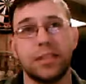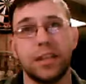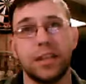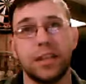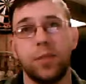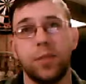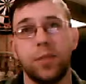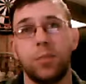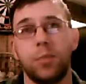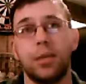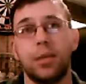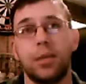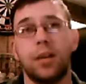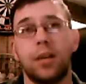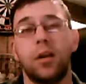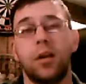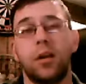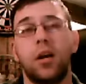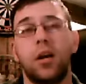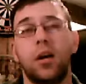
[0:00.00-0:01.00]
would be
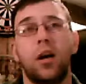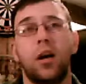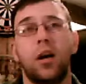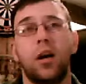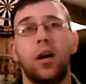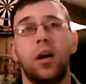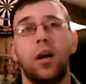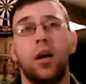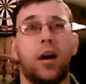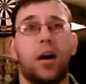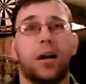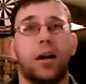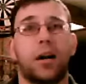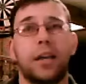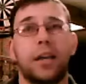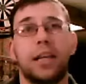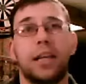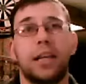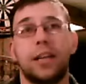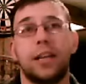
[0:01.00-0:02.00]
a
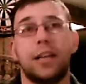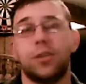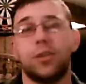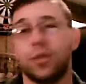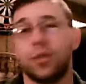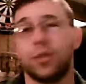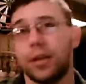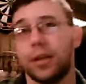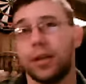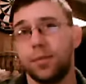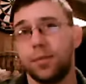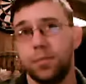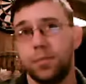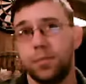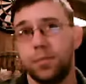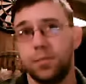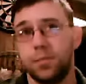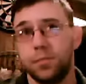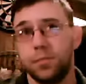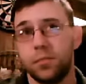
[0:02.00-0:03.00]
heat injury.
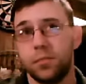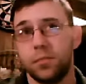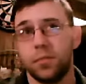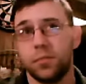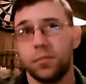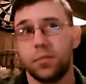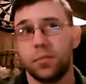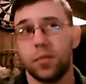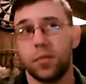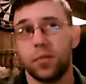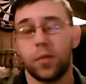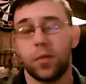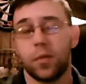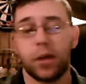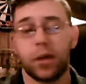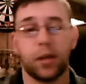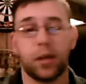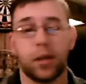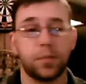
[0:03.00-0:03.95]
Okay.